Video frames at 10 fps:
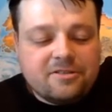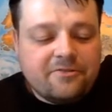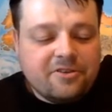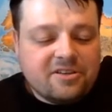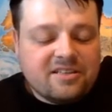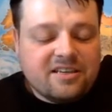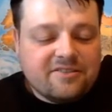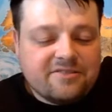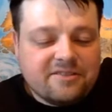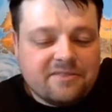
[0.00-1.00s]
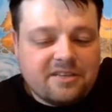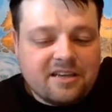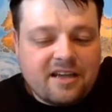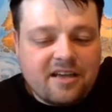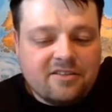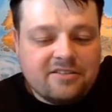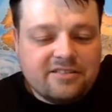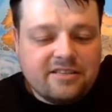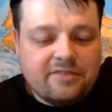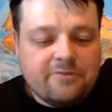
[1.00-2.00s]
If you could think of something else
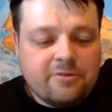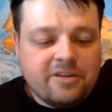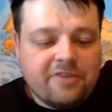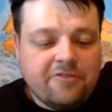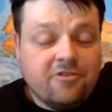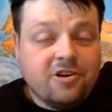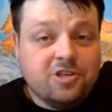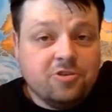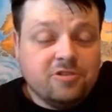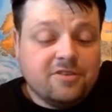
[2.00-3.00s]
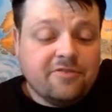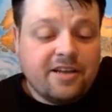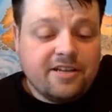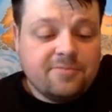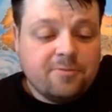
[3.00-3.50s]
that wouldn't give you a huge advantage,